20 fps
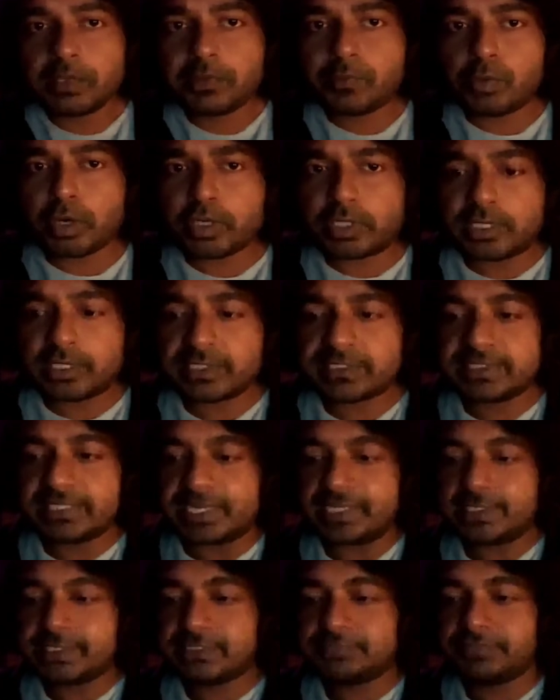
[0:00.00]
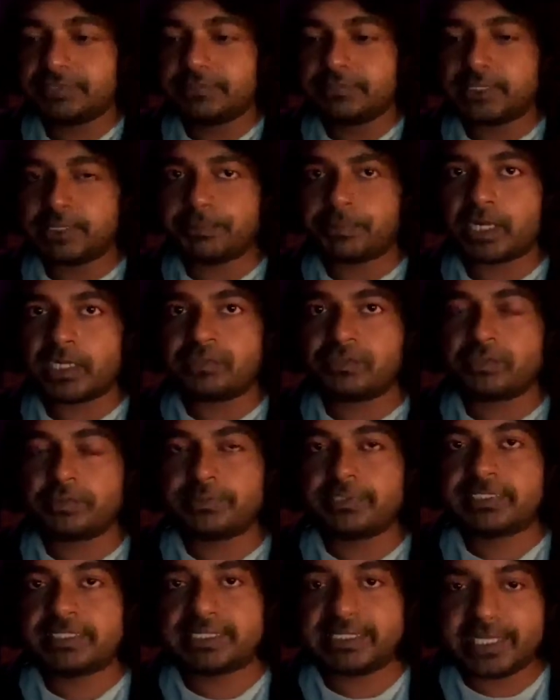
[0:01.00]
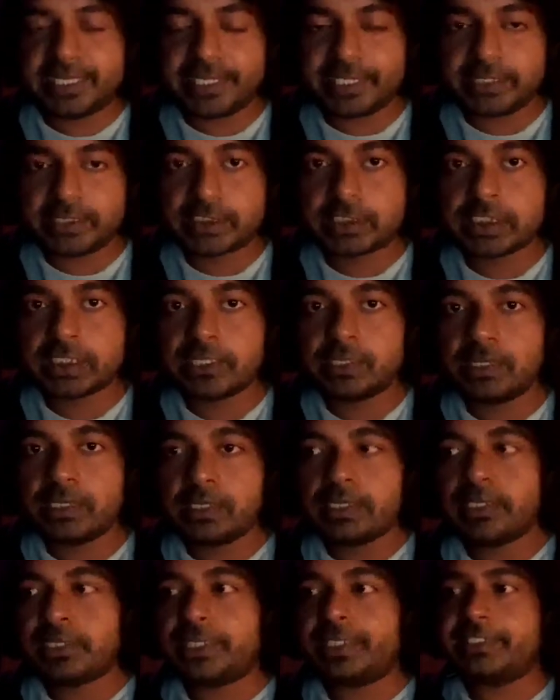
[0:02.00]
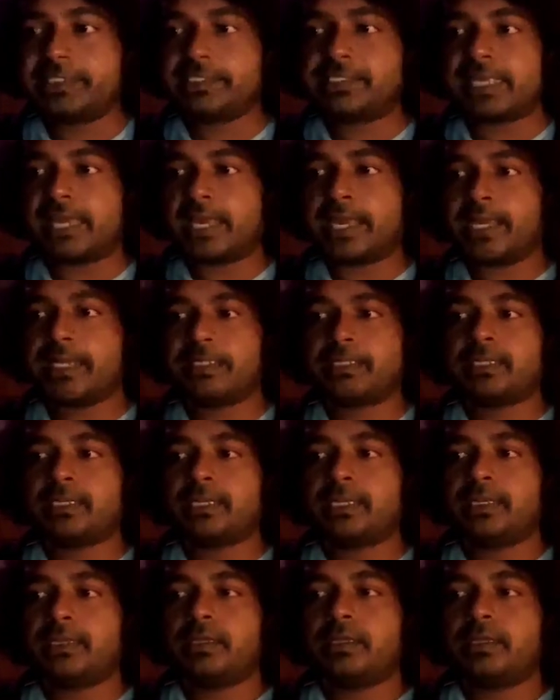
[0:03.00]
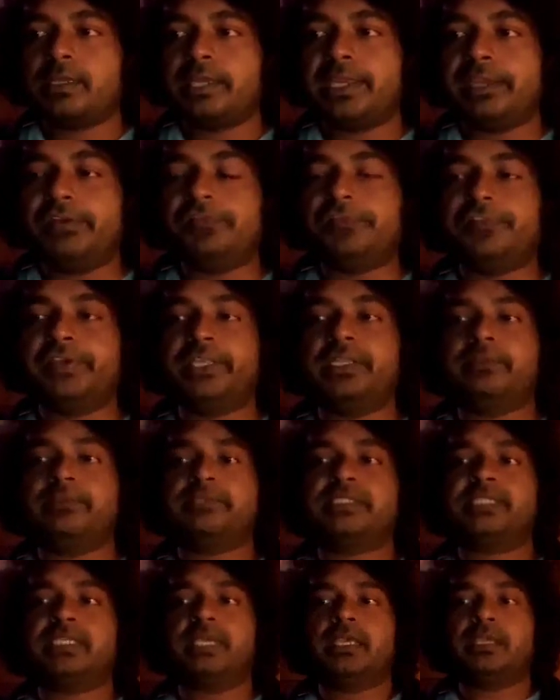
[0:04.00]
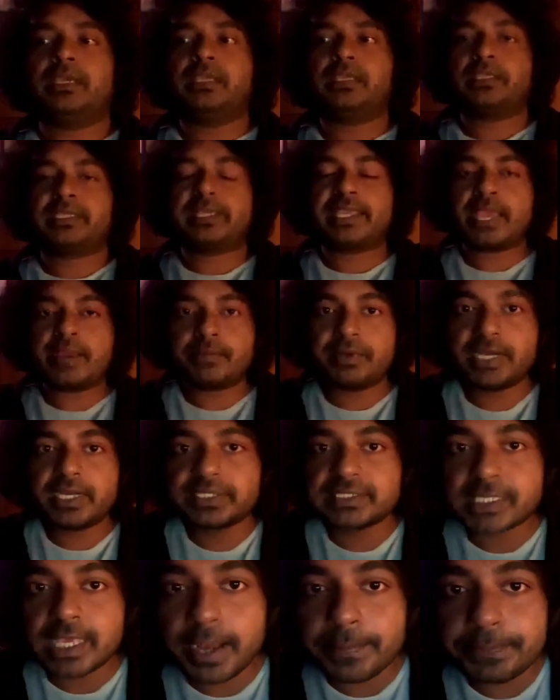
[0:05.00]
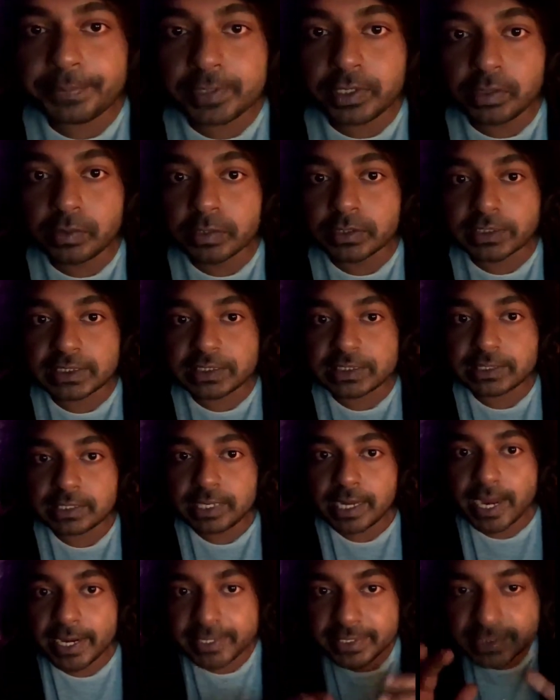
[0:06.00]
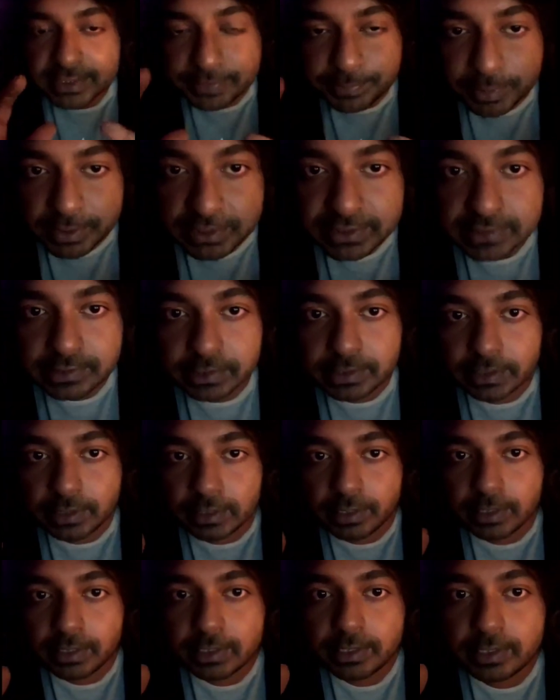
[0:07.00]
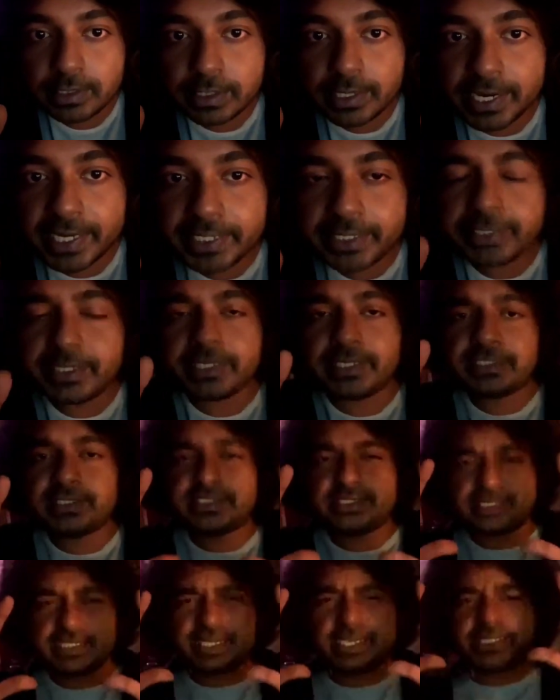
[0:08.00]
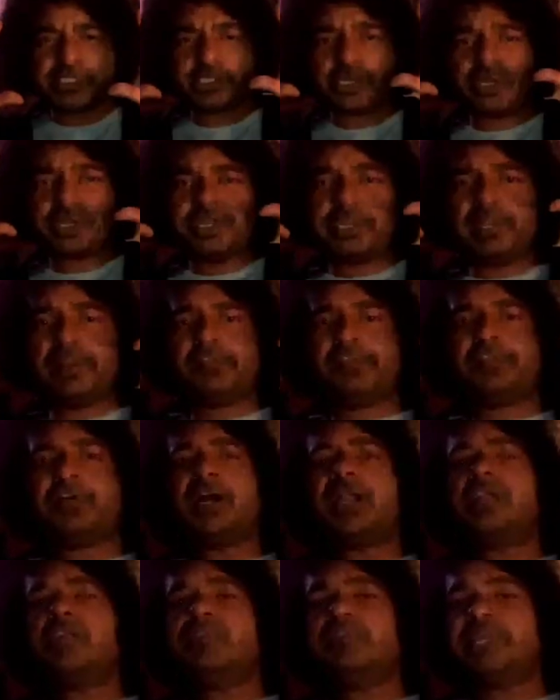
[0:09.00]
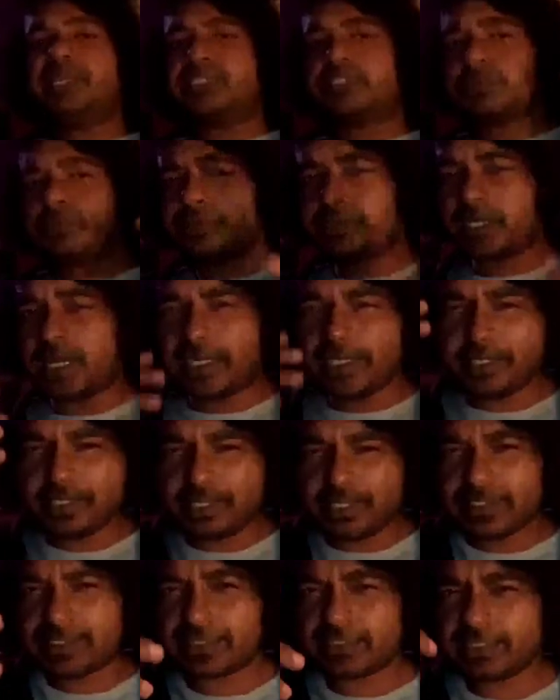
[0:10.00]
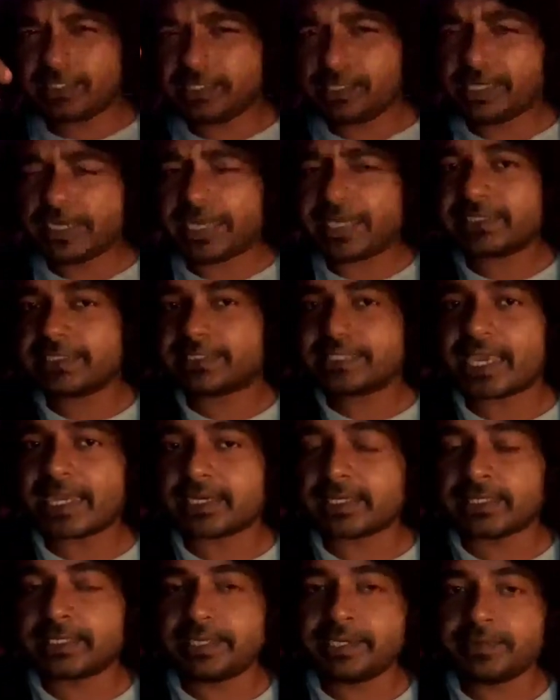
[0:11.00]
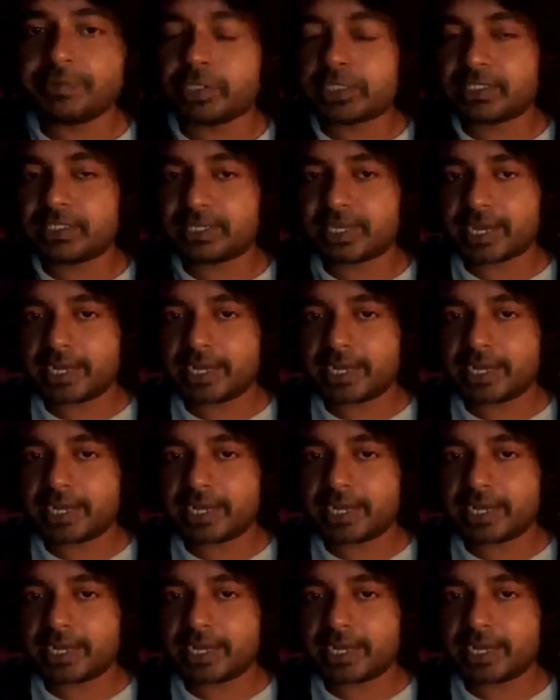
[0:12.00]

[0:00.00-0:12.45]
films apart from stage is that in films, the camera is up close and it's personal, right? In stage, you're really far away, so you can't really see exactly what the character is like.